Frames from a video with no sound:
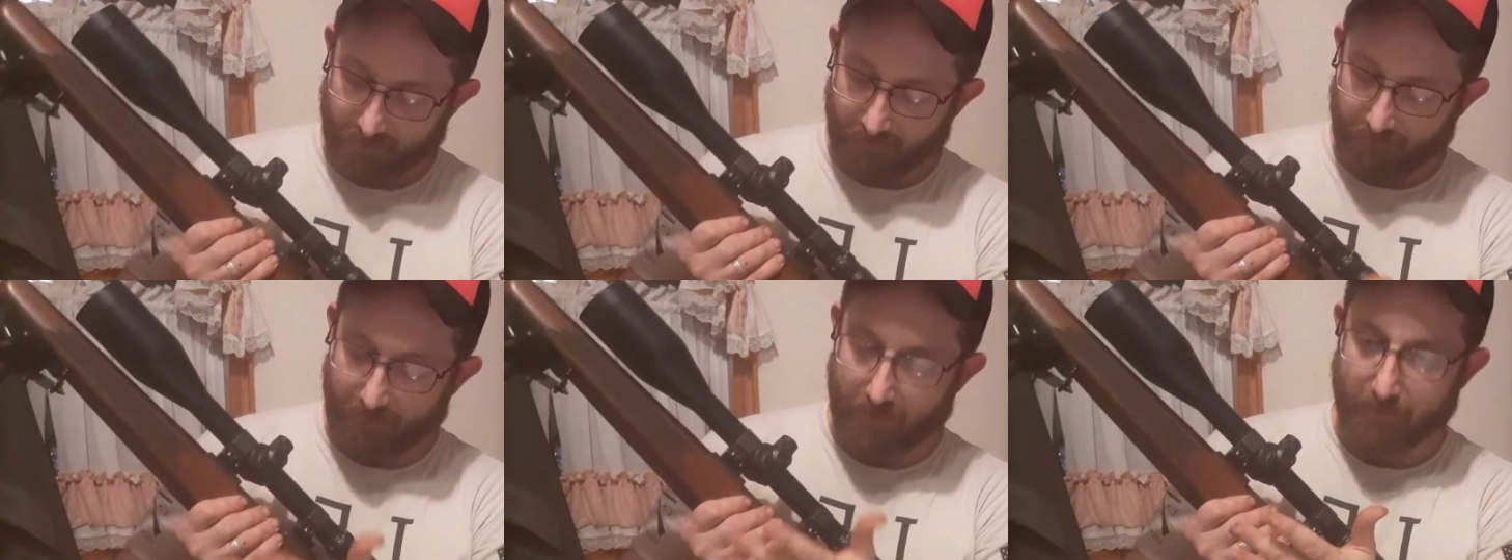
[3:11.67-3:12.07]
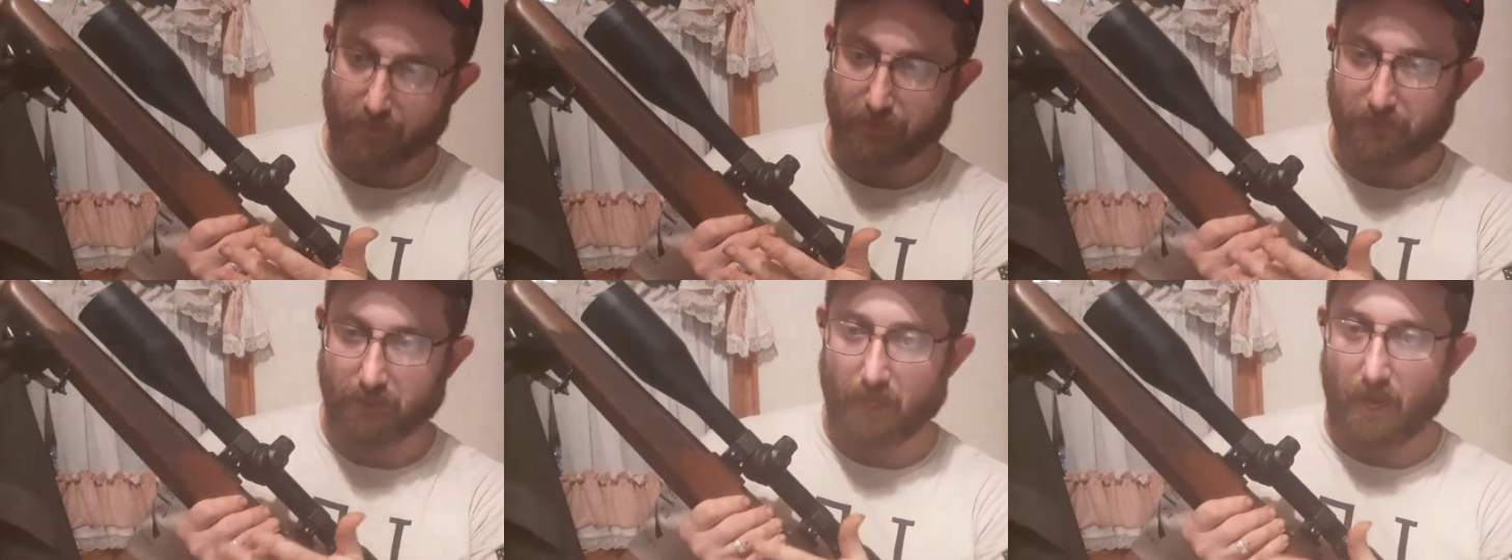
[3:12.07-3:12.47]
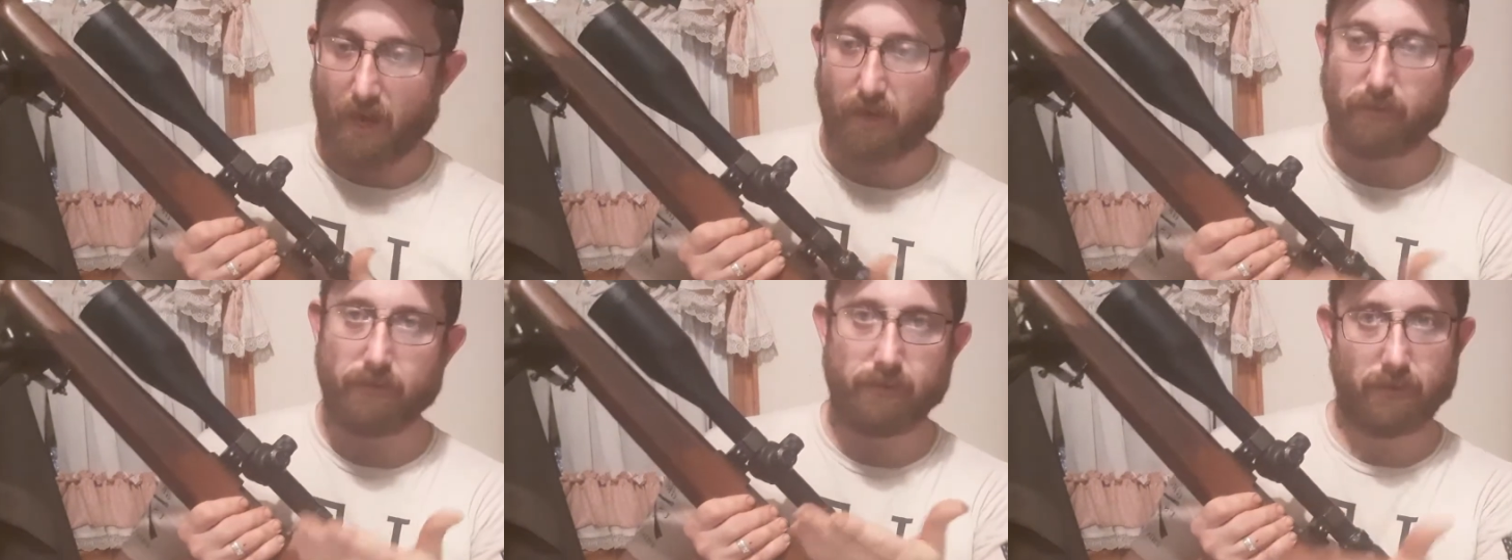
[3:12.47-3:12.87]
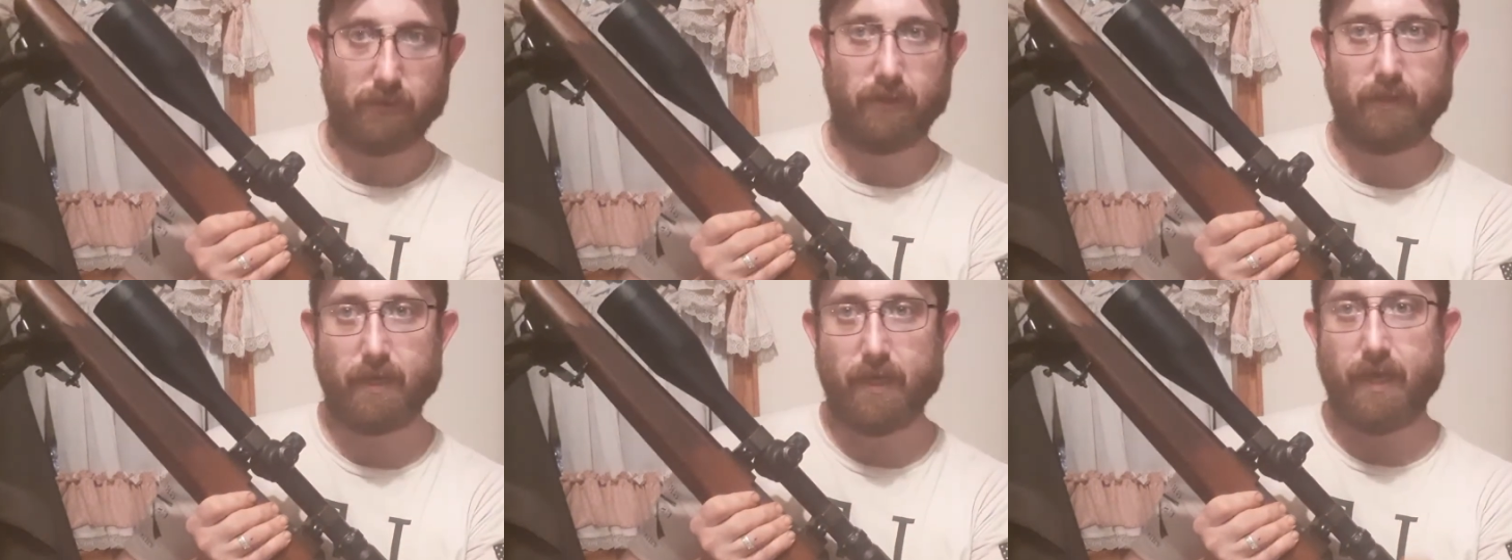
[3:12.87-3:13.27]
failures to lock,
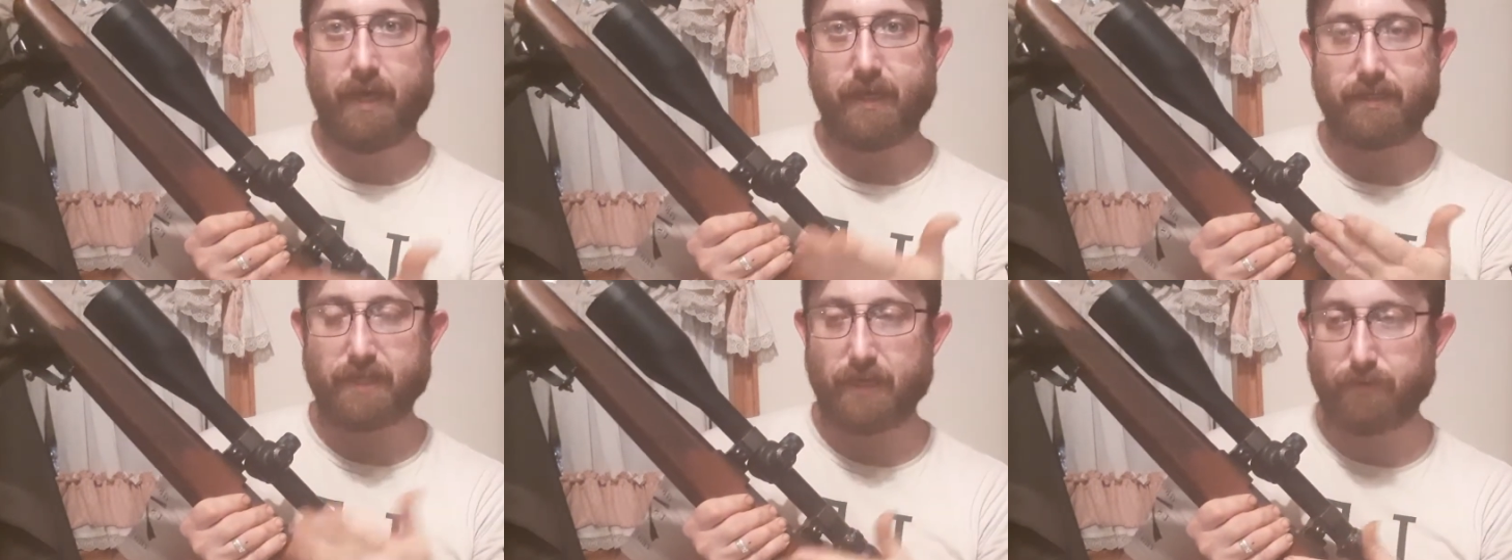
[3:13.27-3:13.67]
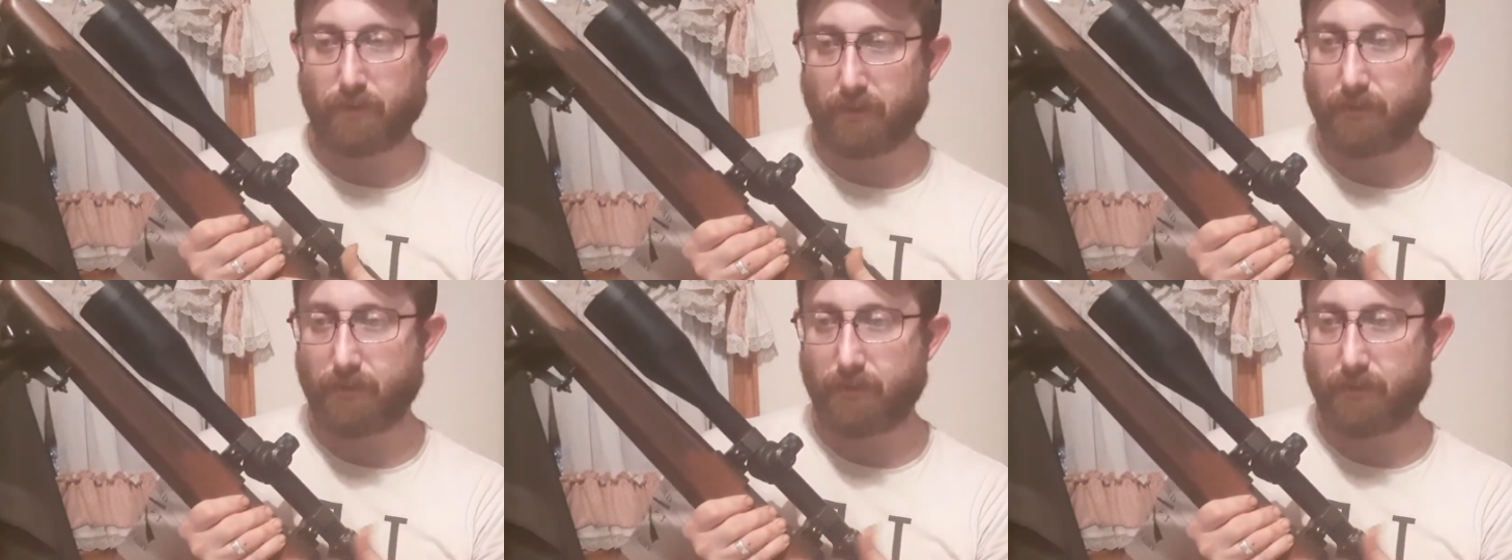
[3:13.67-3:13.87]
etc.,